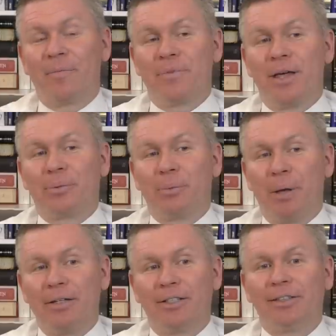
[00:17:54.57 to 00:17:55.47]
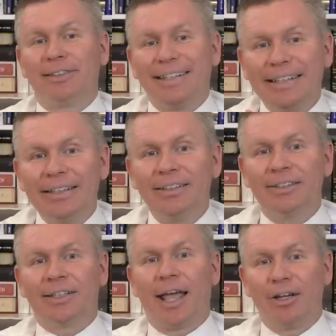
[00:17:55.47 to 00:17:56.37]
That repentance
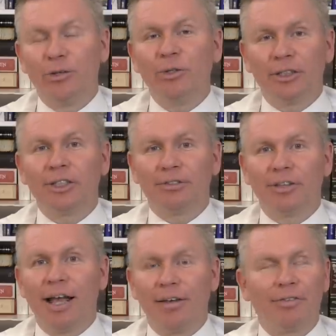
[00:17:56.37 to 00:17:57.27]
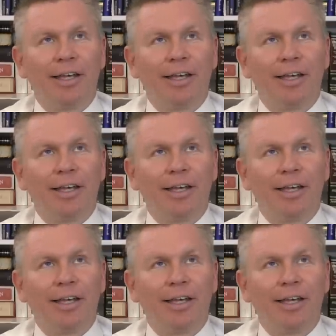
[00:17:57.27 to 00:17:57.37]
is a newness of life,